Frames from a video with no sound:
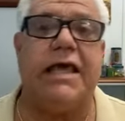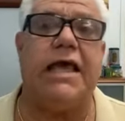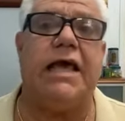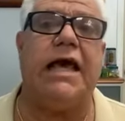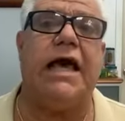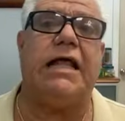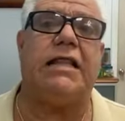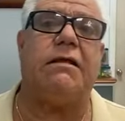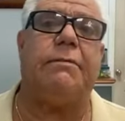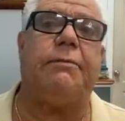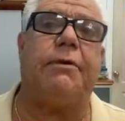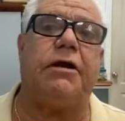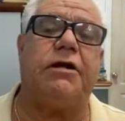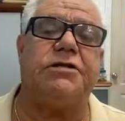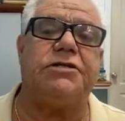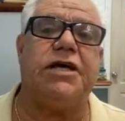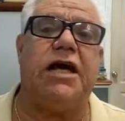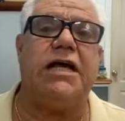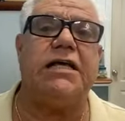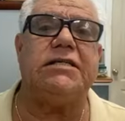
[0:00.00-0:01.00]
king had
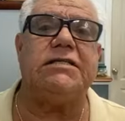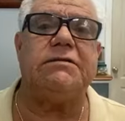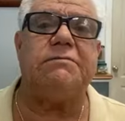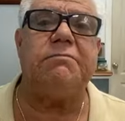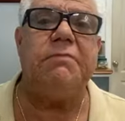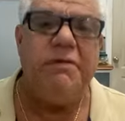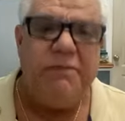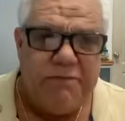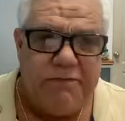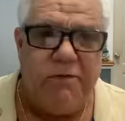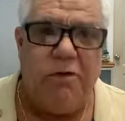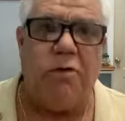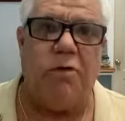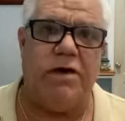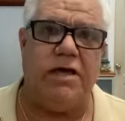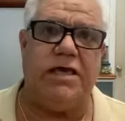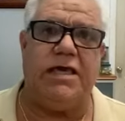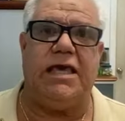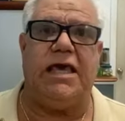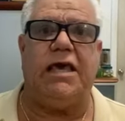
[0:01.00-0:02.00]
apologized
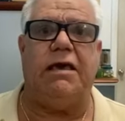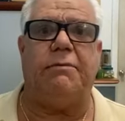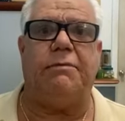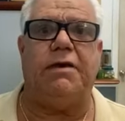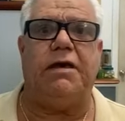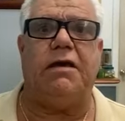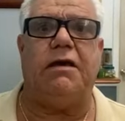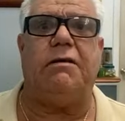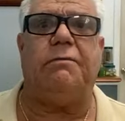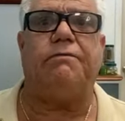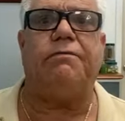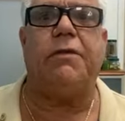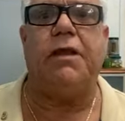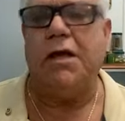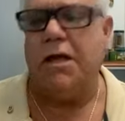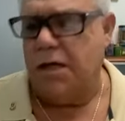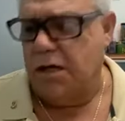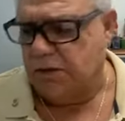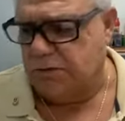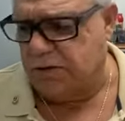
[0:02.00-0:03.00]
before he came here.
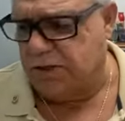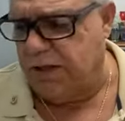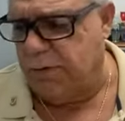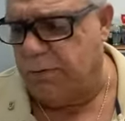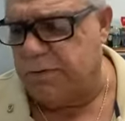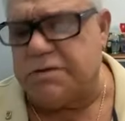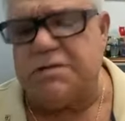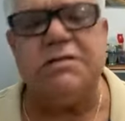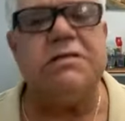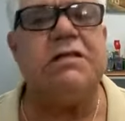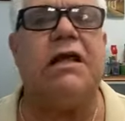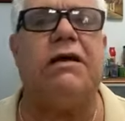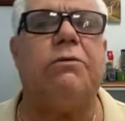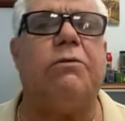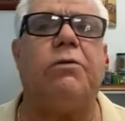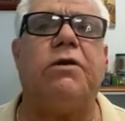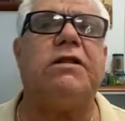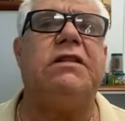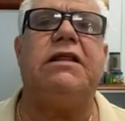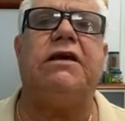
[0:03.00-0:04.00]
So there wasn't
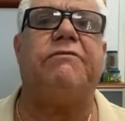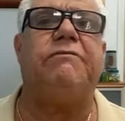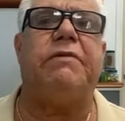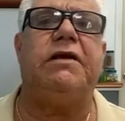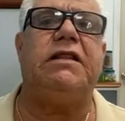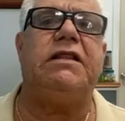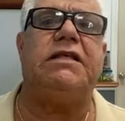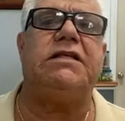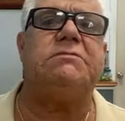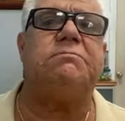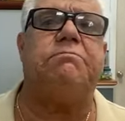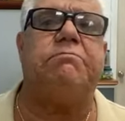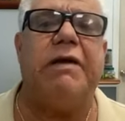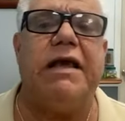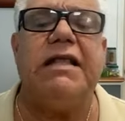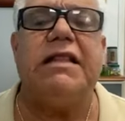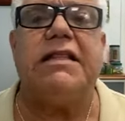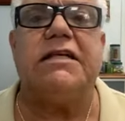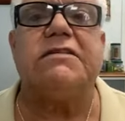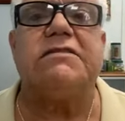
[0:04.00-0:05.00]
wouldn't have been this
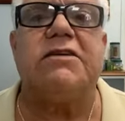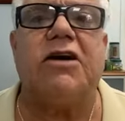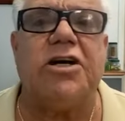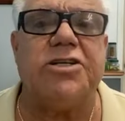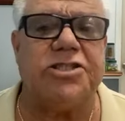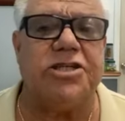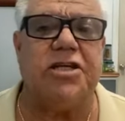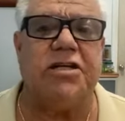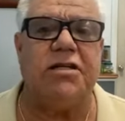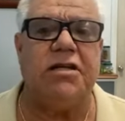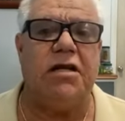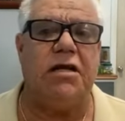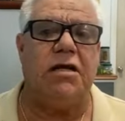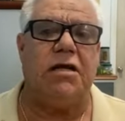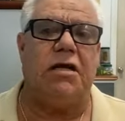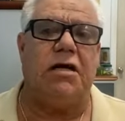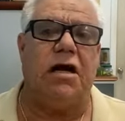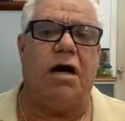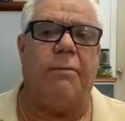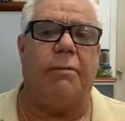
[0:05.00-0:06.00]
big discussion
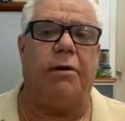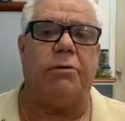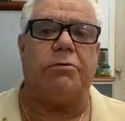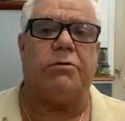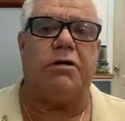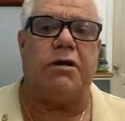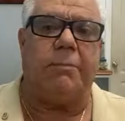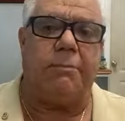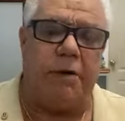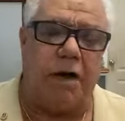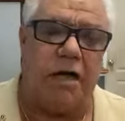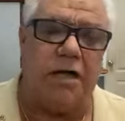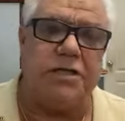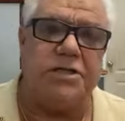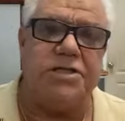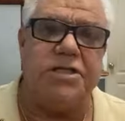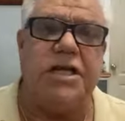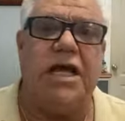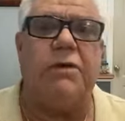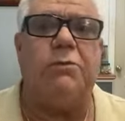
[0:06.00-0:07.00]
about an
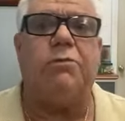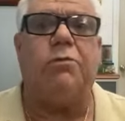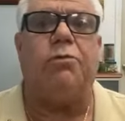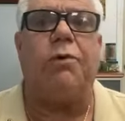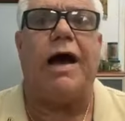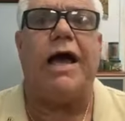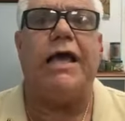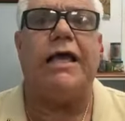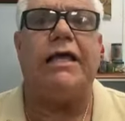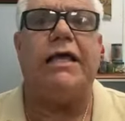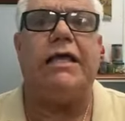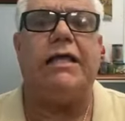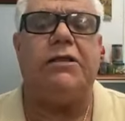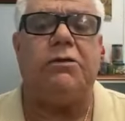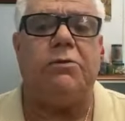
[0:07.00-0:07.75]
apology. And why